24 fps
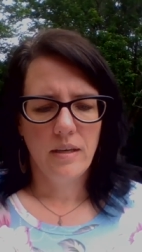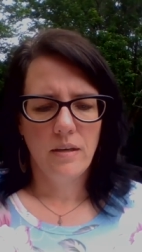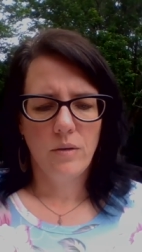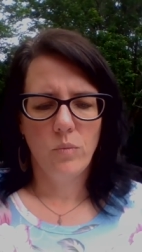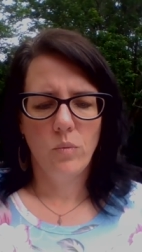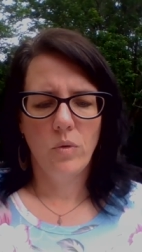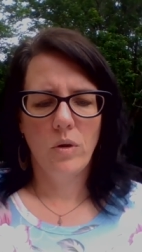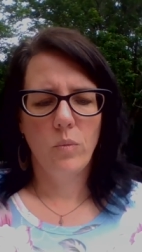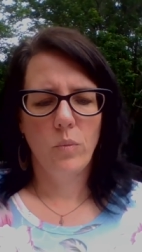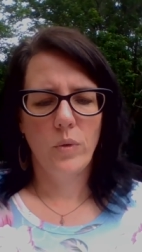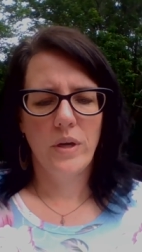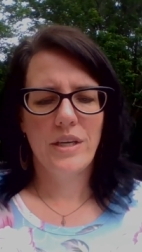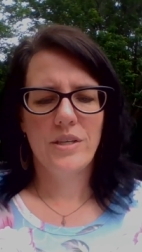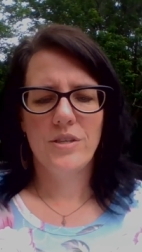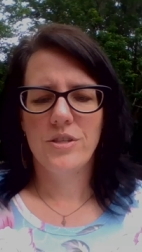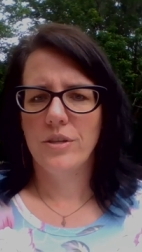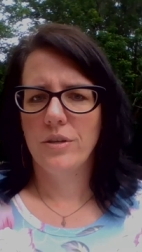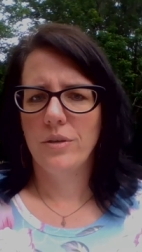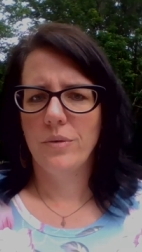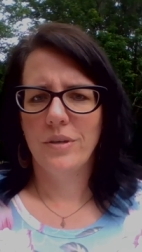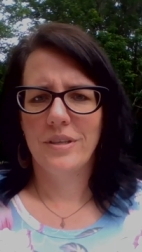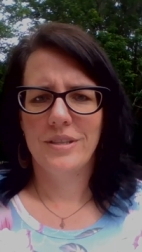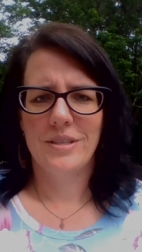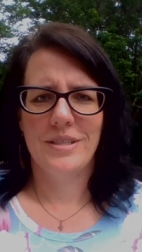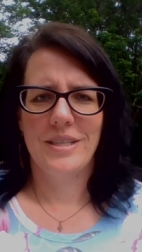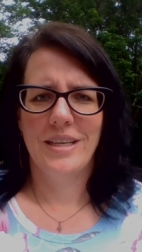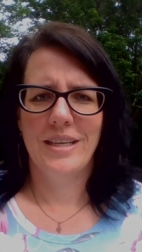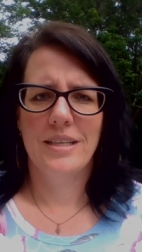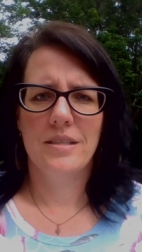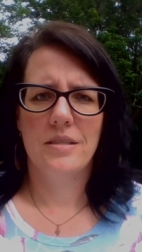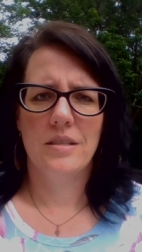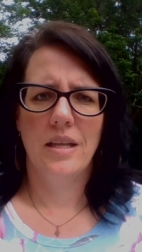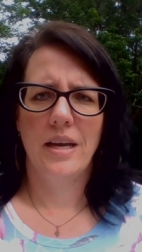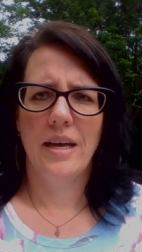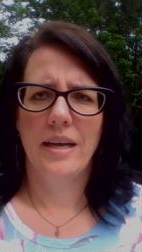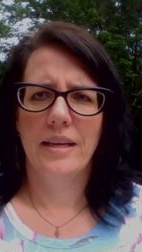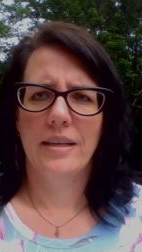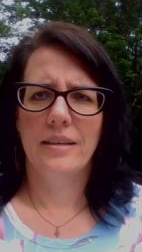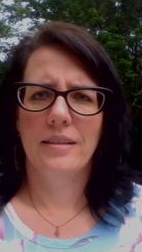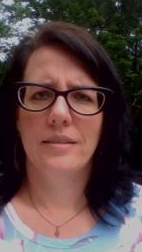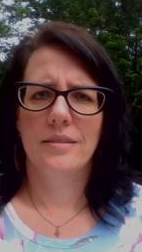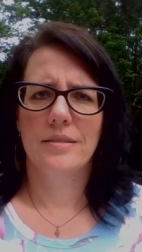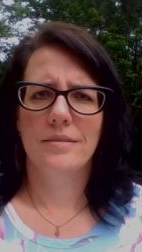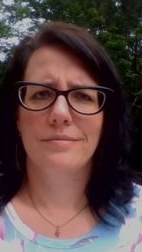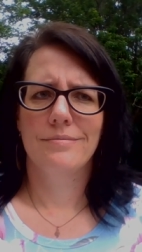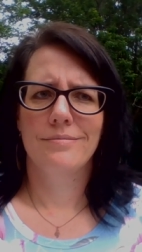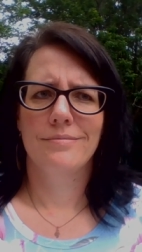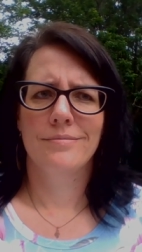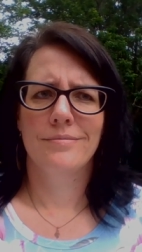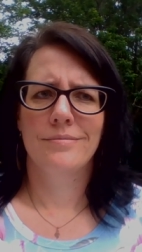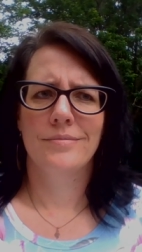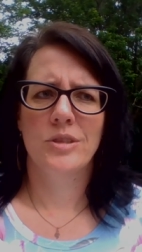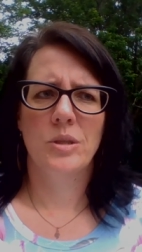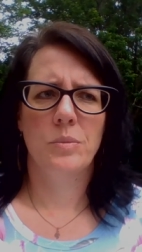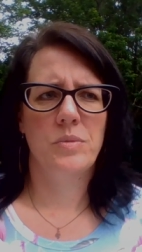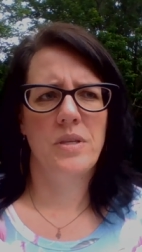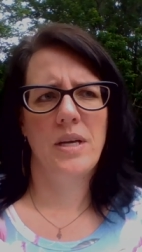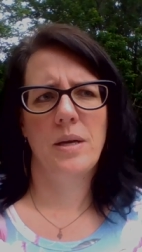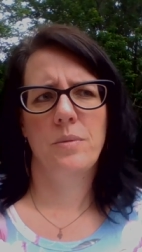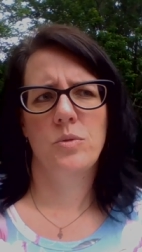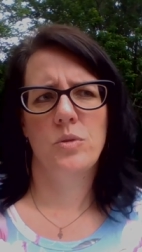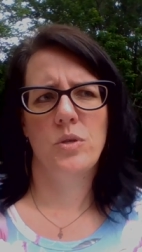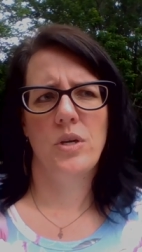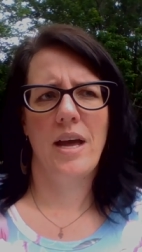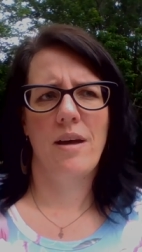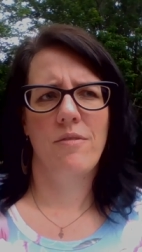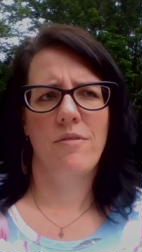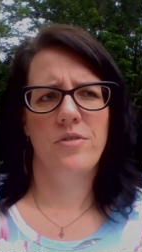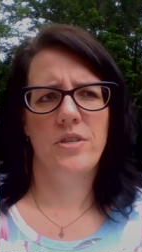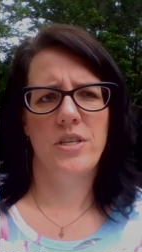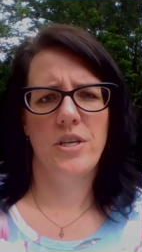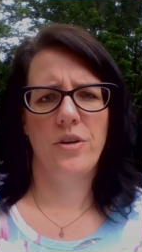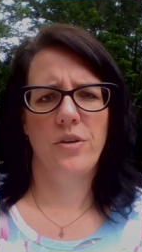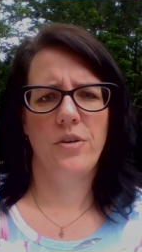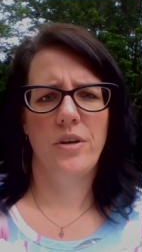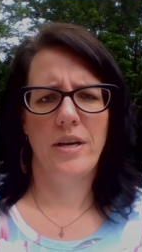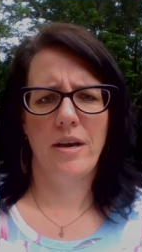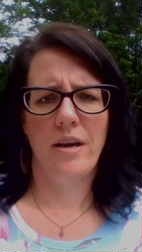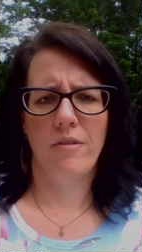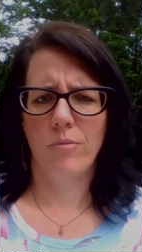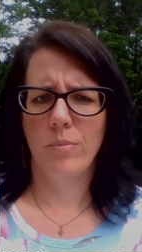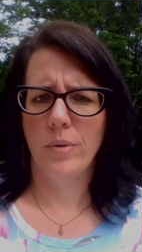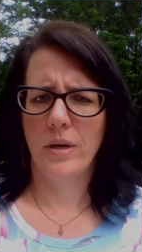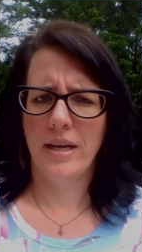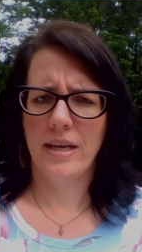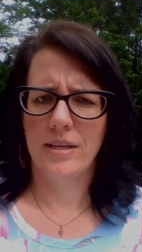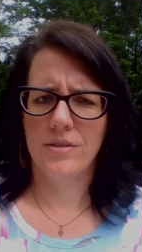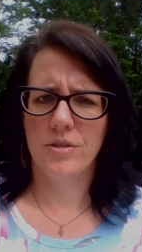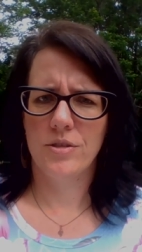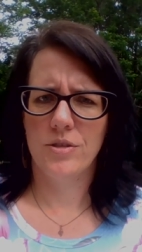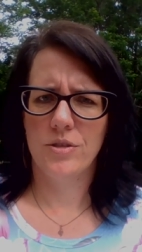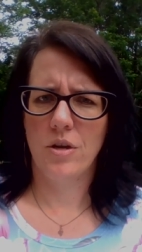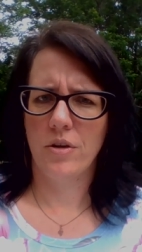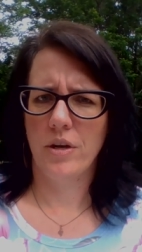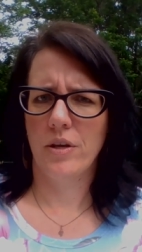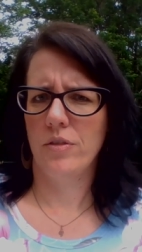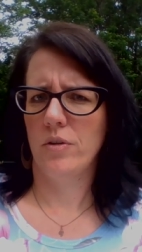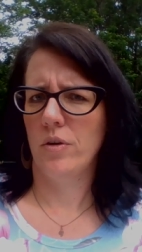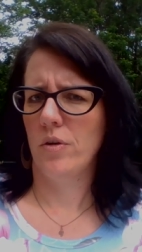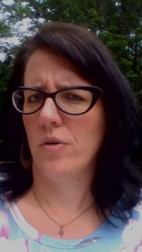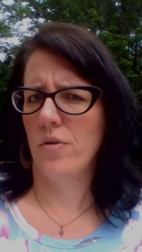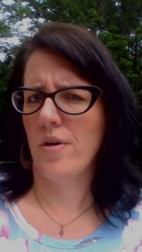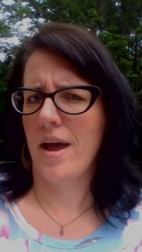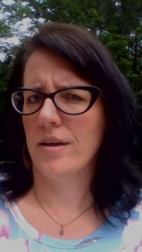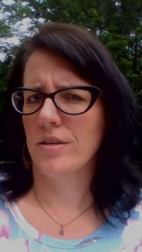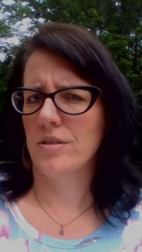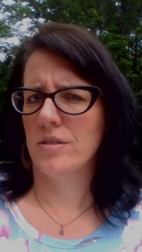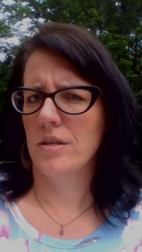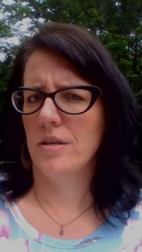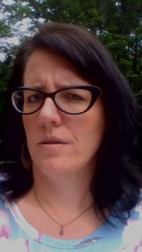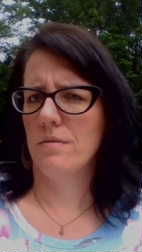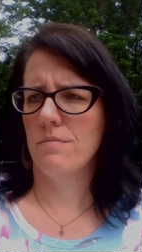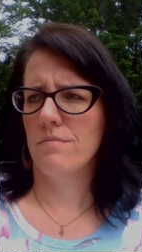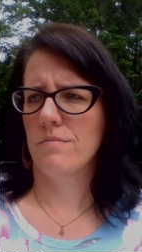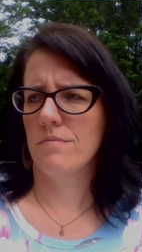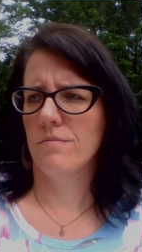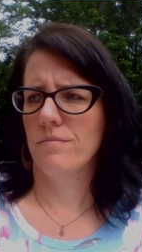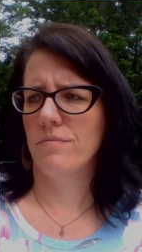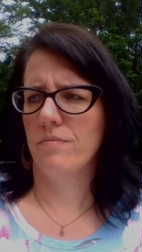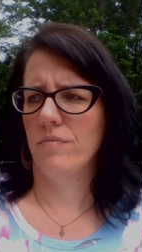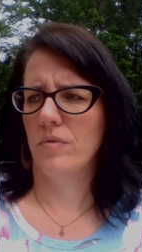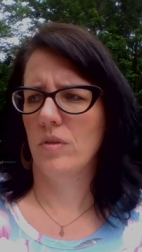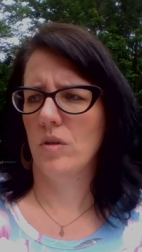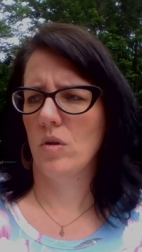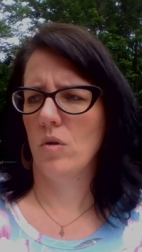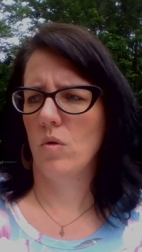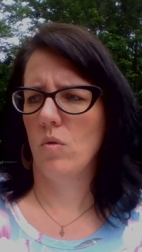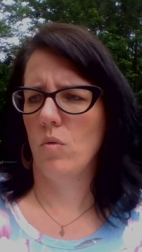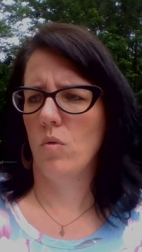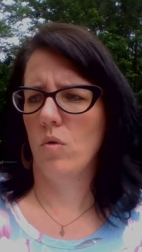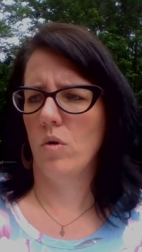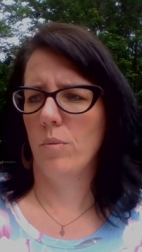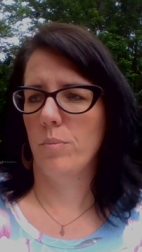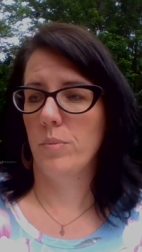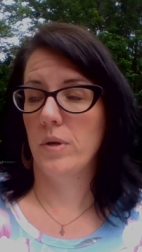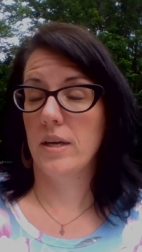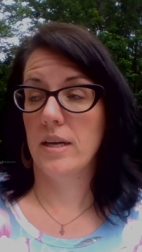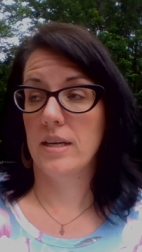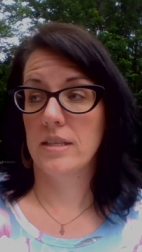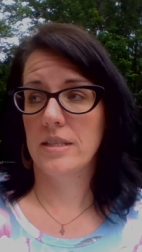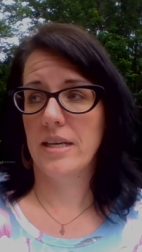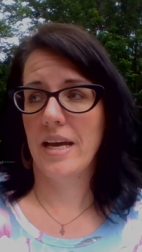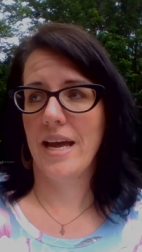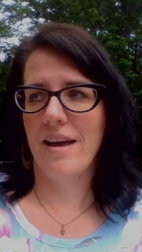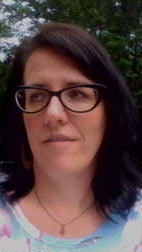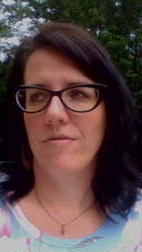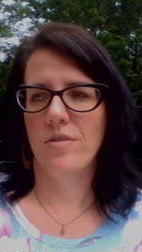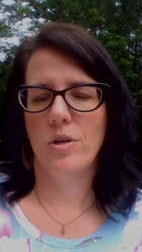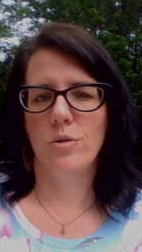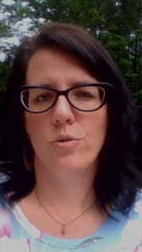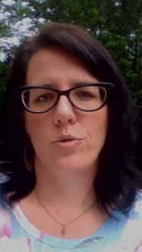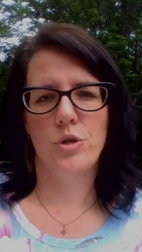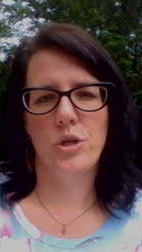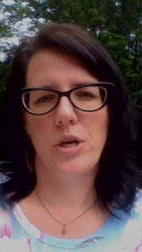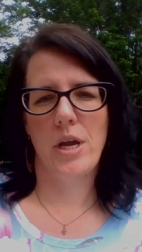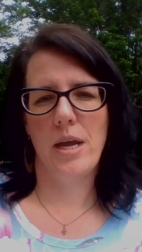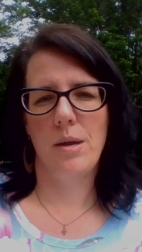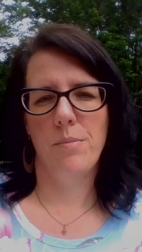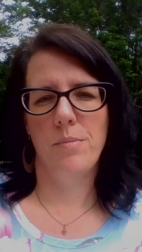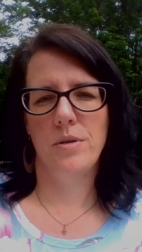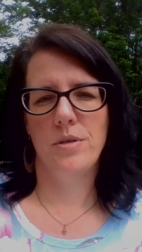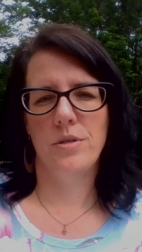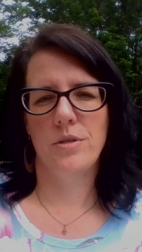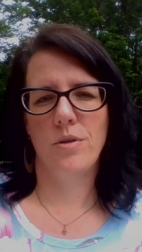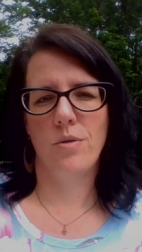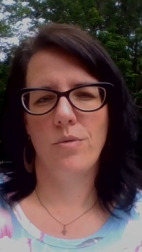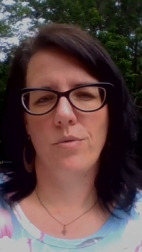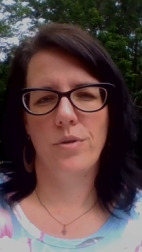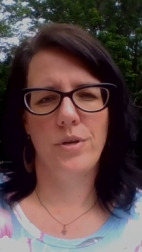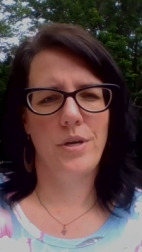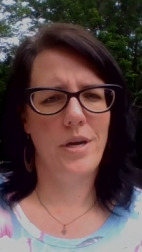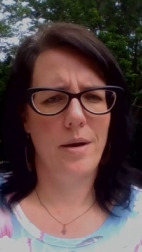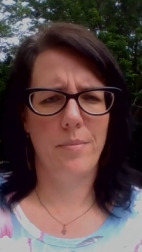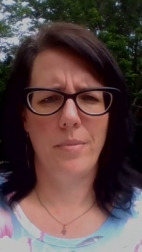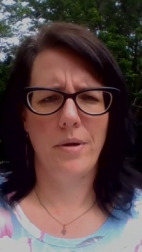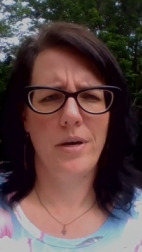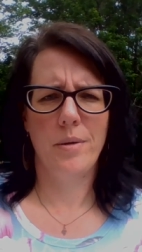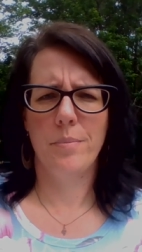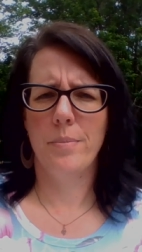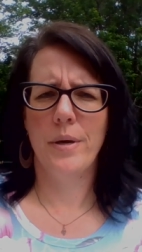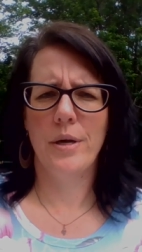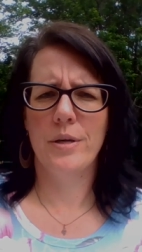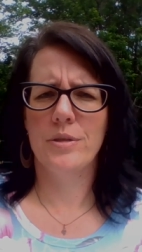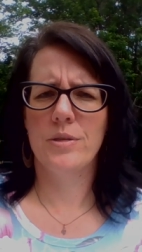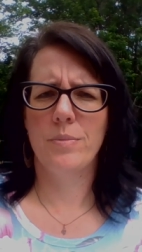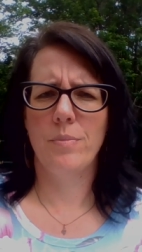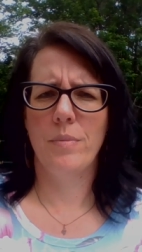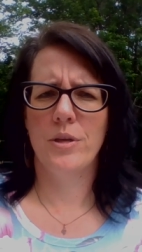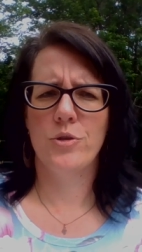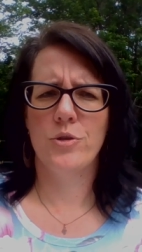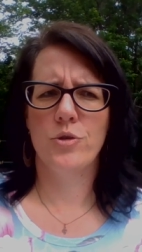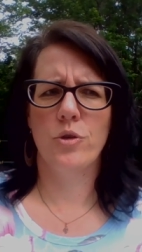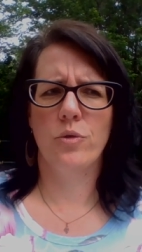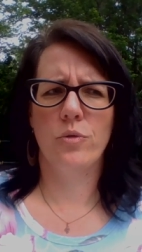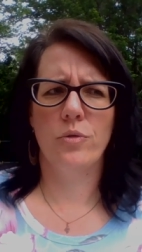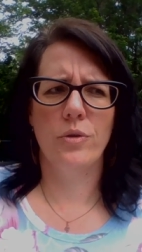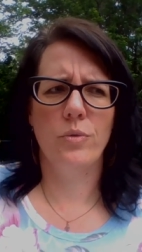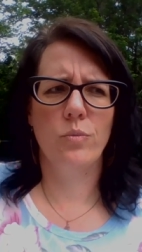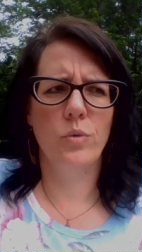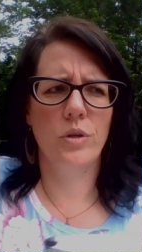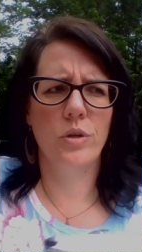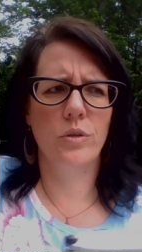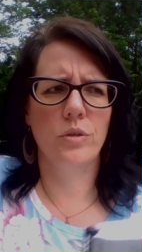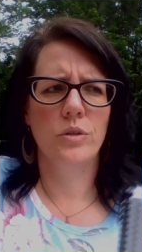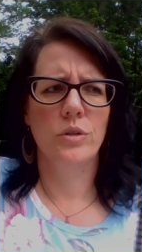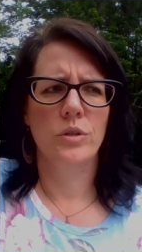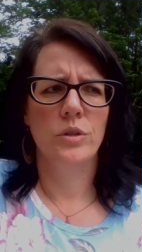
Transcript: What we do is things like, sometimes we'd have dinner and everybody has to talk in their own accent. Or because I have no shame and don't care about embarrassing my children, we'll